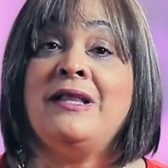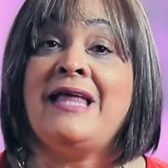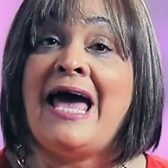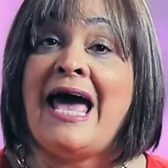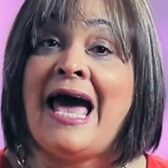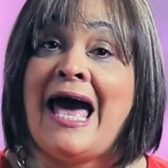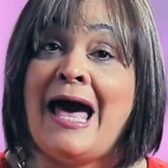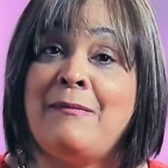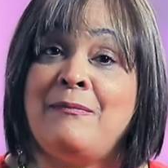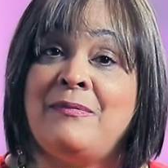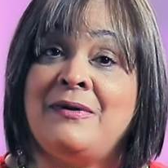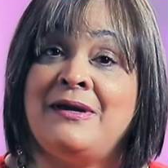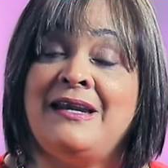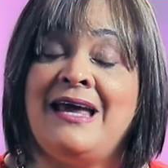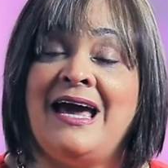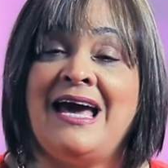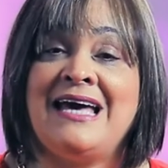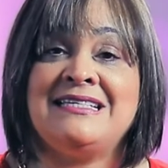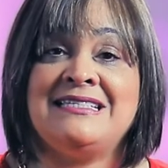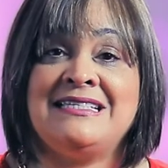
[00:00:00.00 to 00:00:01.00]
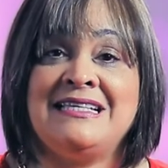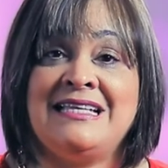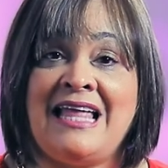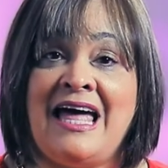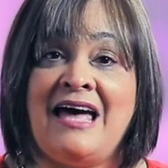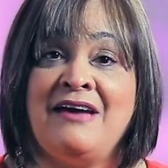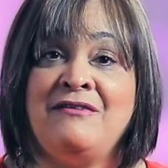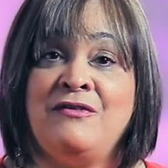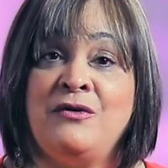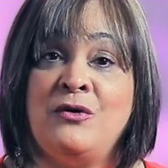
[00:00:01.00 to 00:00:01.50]
happen as
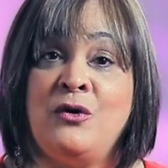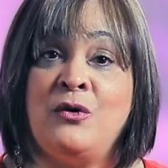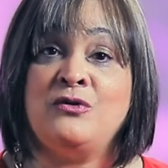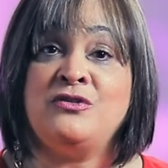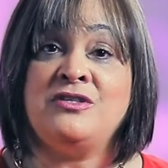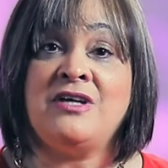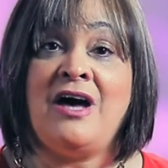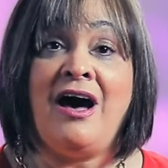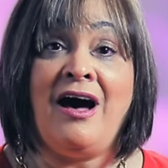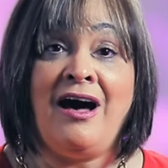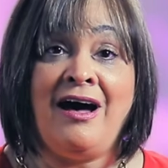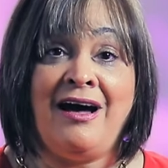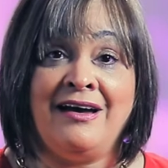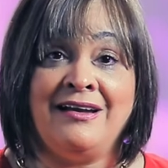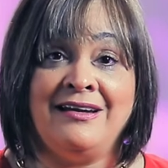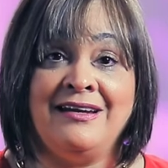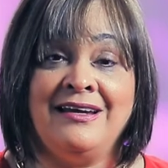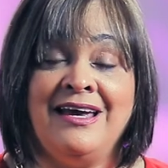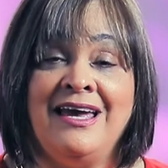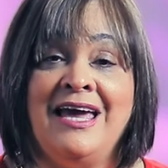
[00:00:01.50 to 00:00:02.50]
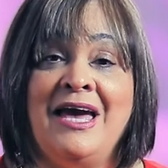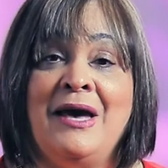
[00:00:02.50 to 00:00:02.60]
life goes on,